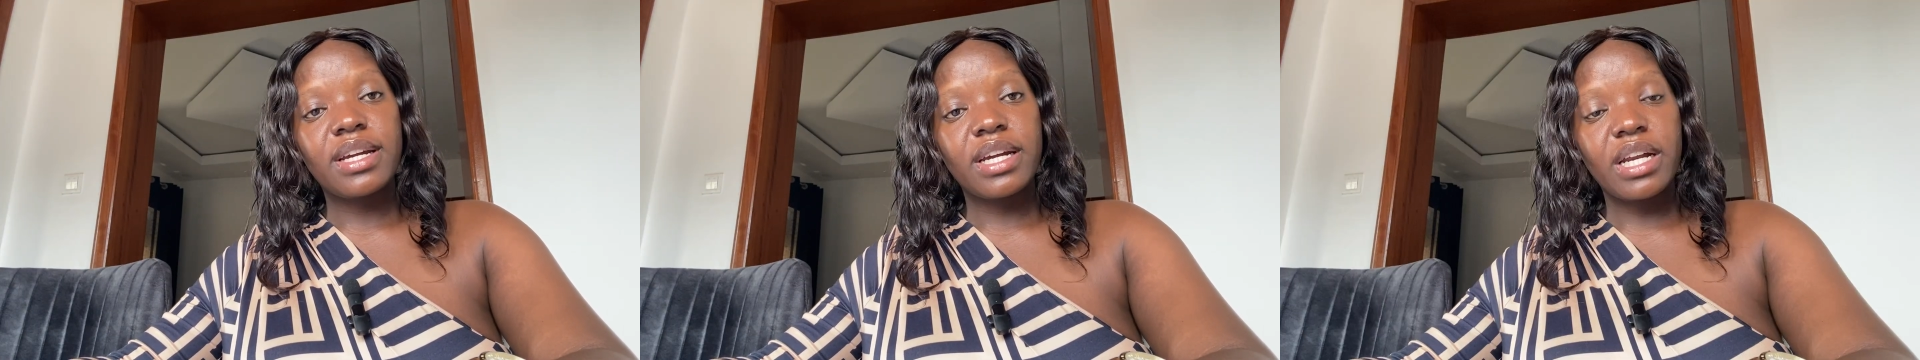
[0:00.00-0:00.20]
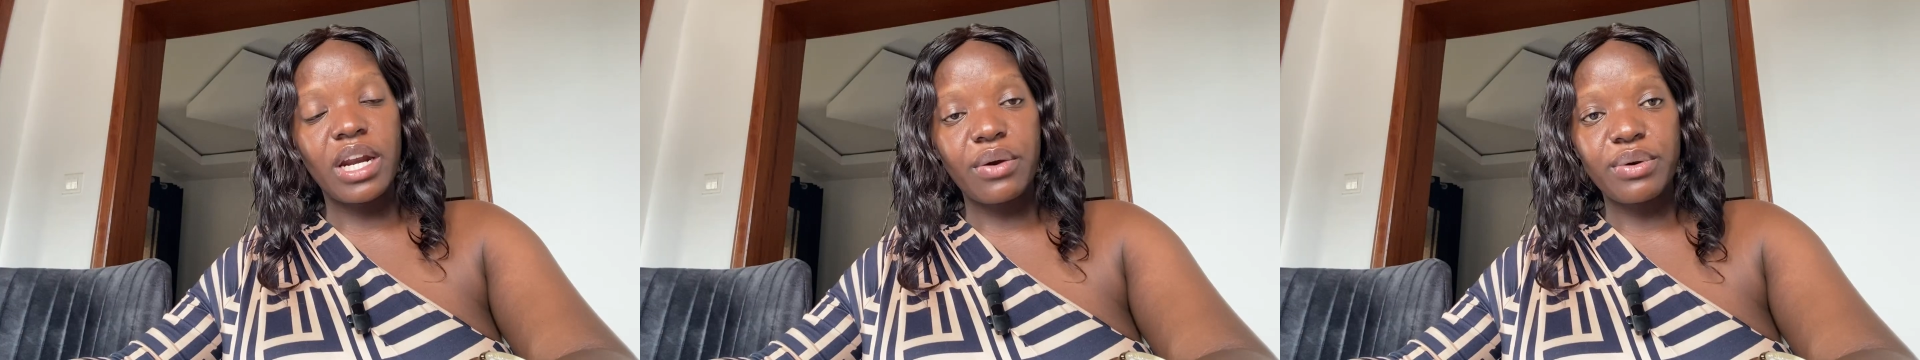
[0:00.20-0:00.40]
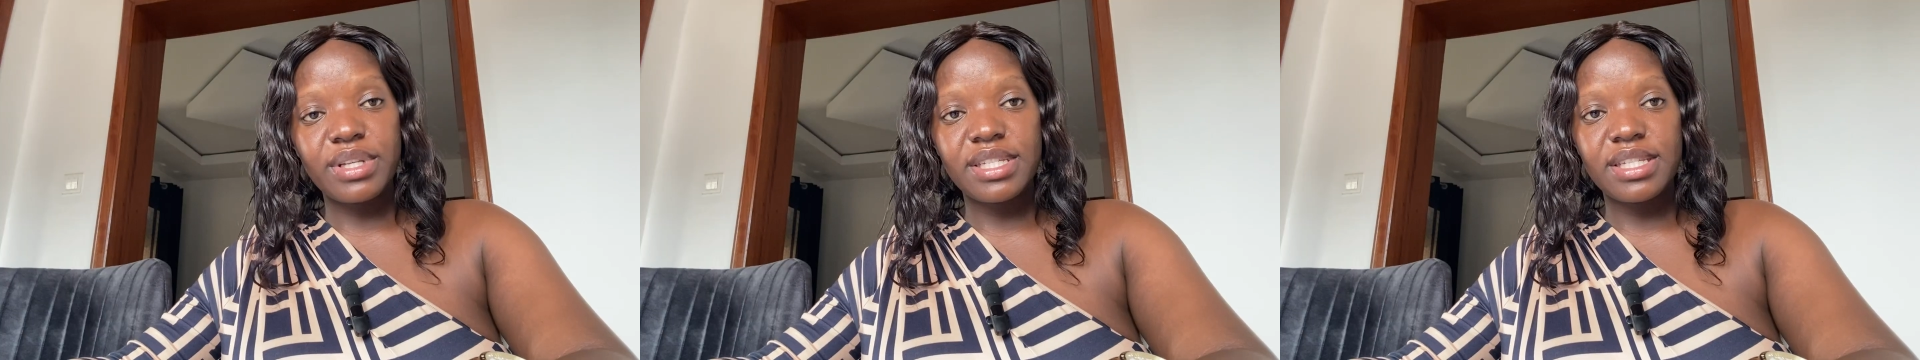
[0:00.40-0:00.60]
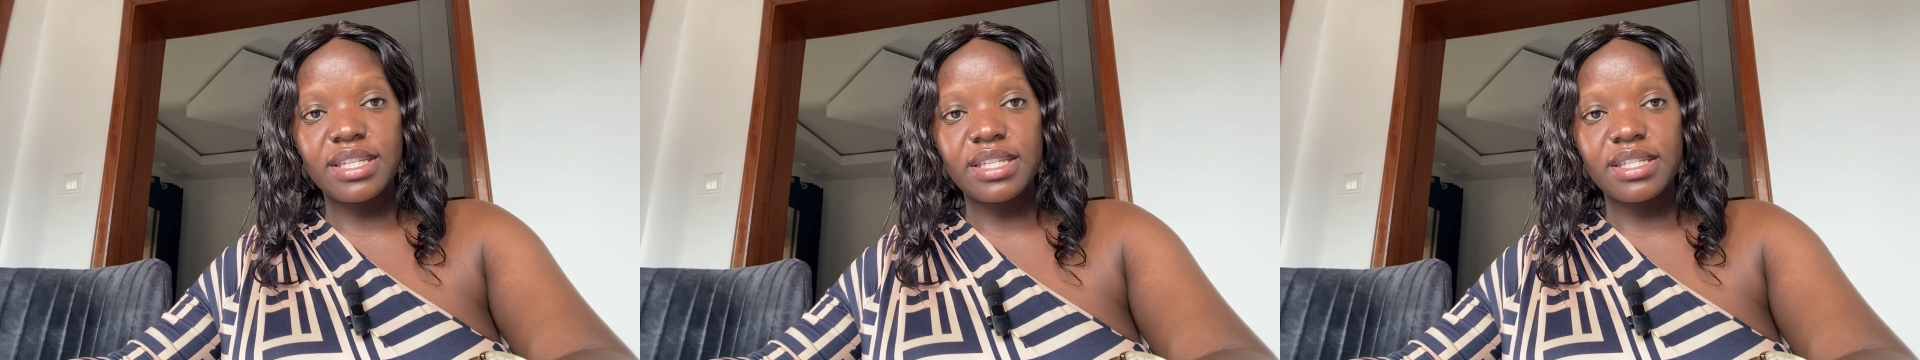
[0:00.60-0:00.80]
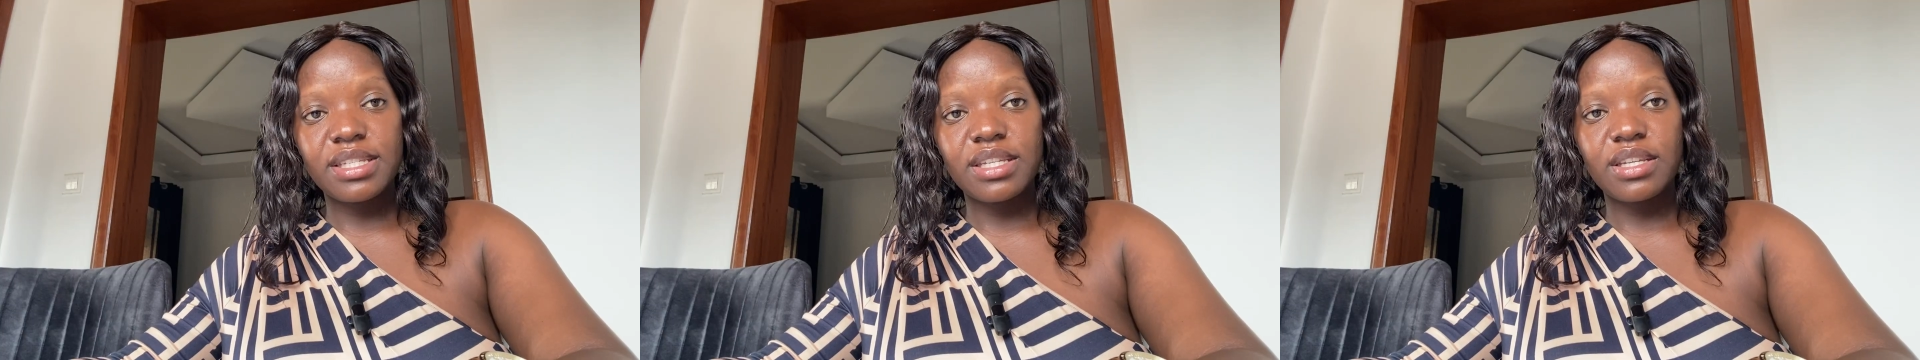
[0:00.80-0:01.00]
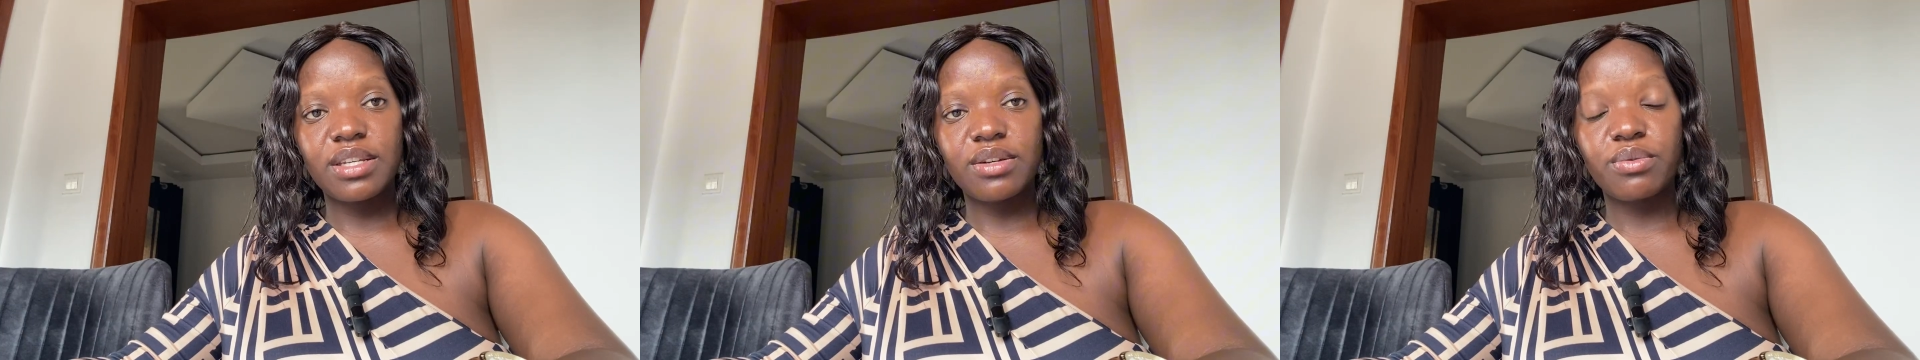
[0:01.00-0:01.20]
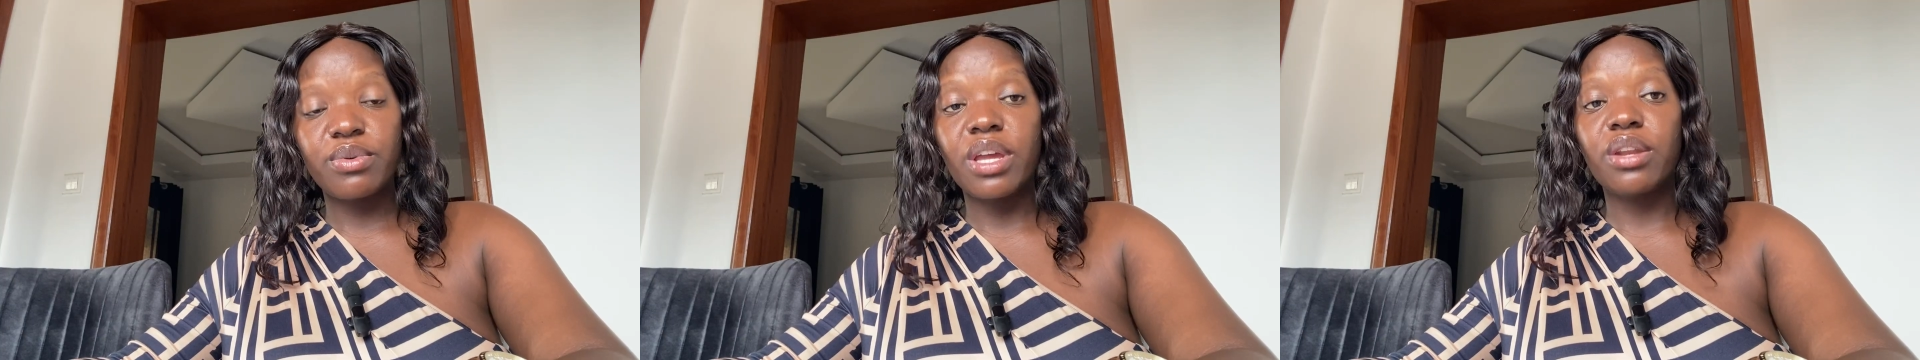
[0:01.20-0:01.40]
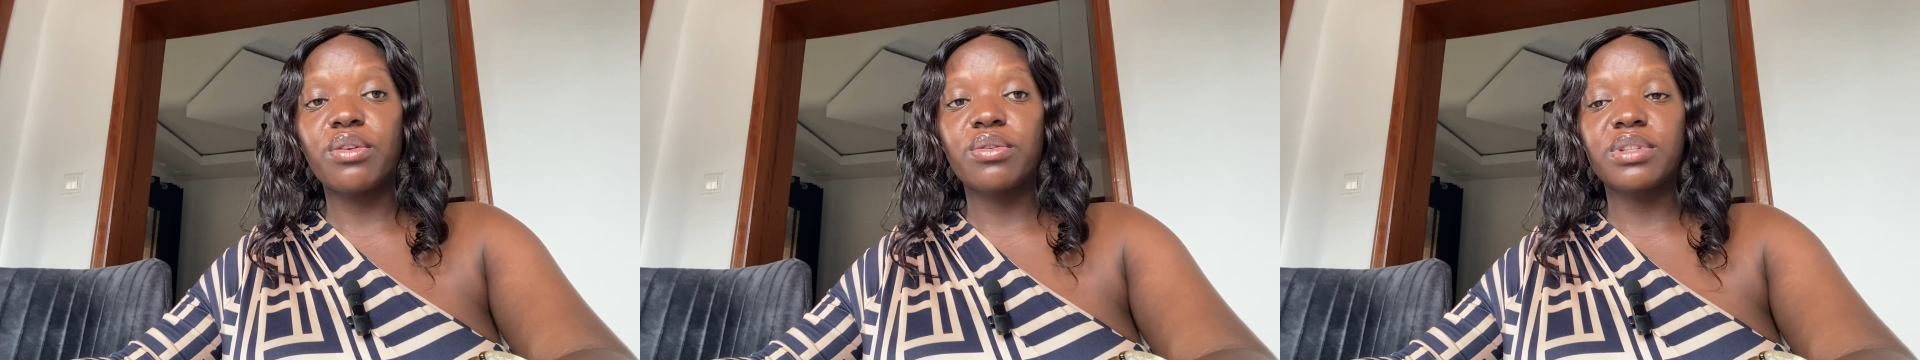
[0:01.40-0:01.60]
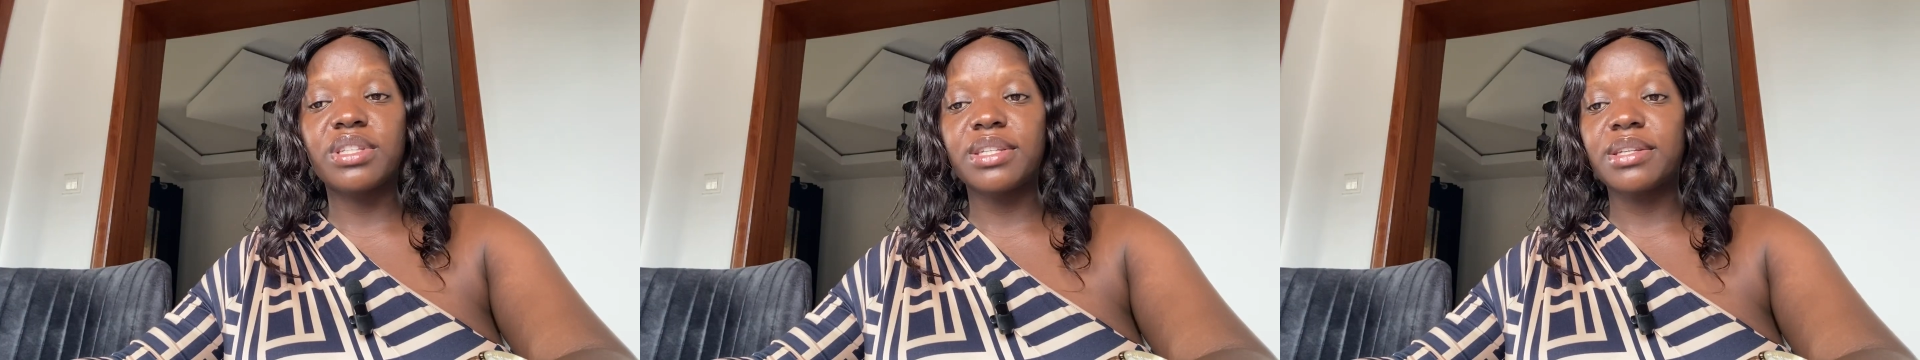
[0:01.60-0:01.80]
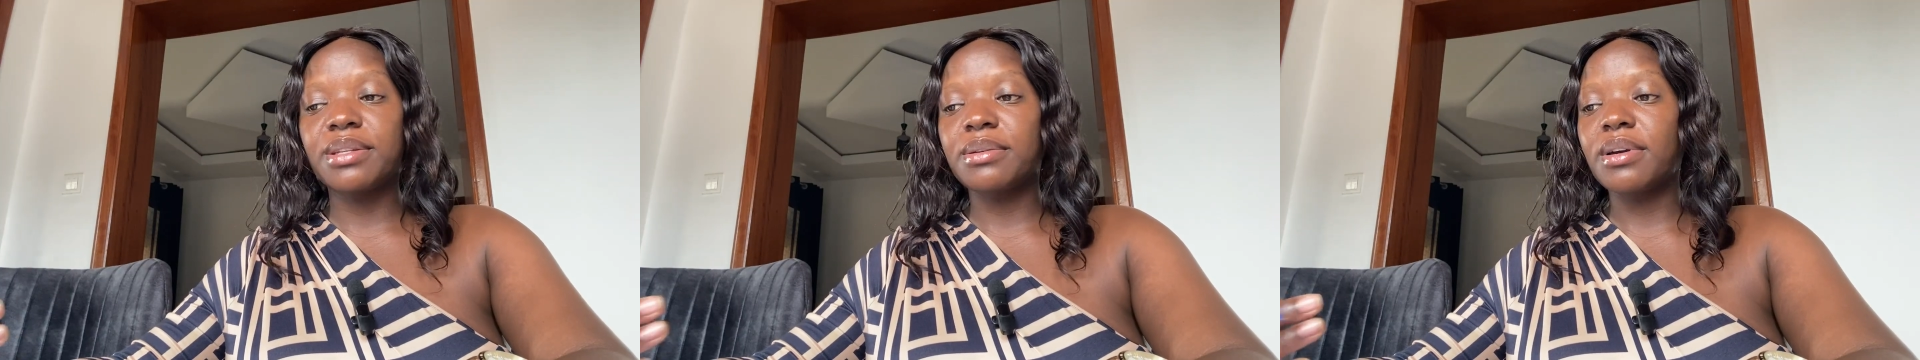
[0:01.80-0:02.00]
currencies. We are
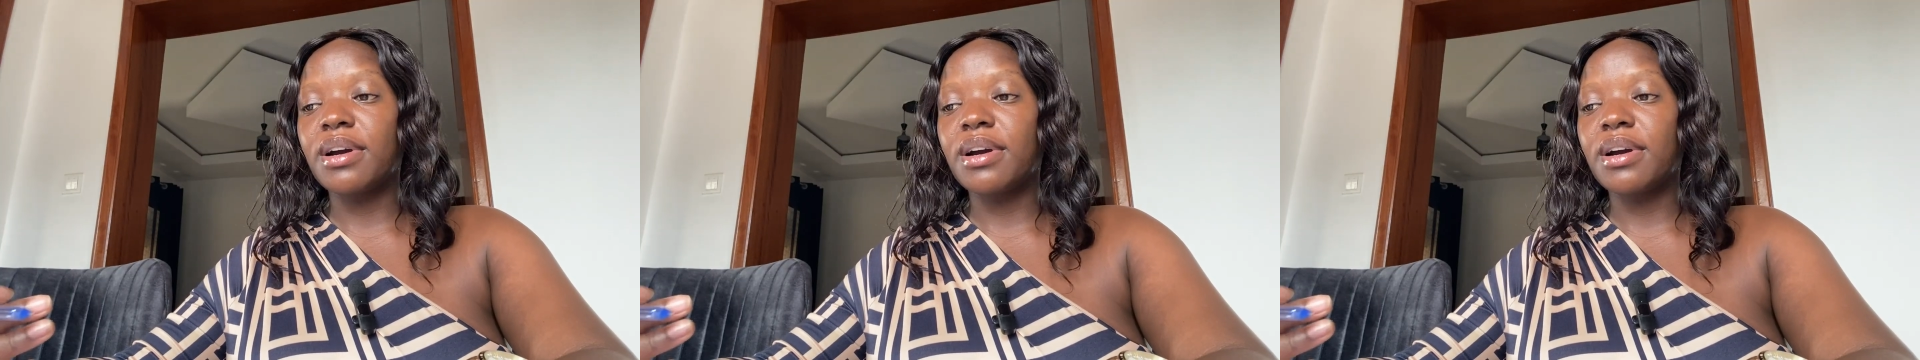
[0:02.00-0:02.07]
not